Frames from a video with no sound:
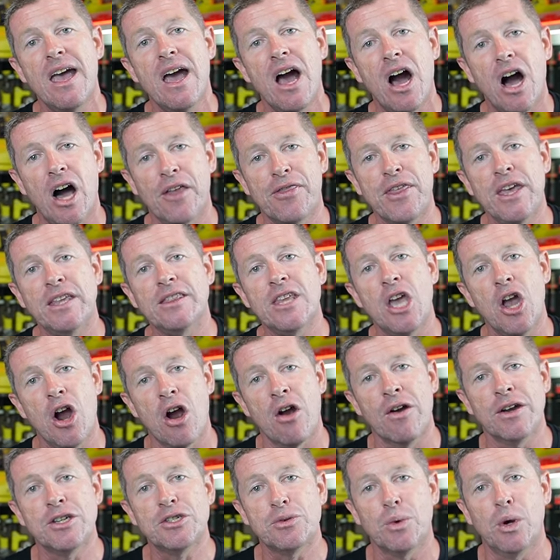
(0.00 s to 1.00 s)
I think the
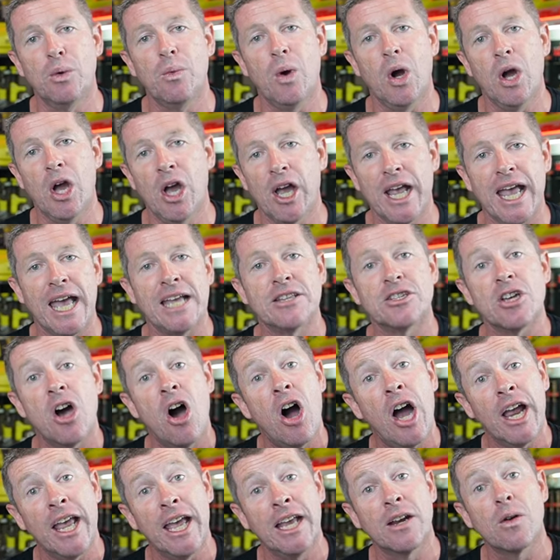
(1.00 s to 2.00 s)
orange will work and
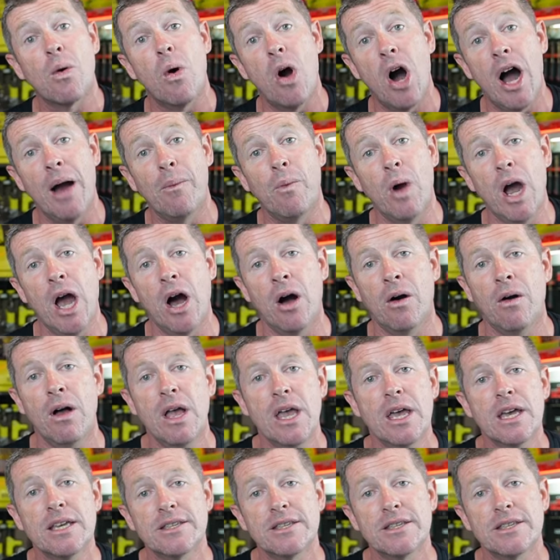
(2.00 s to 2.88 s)
tie in quite well.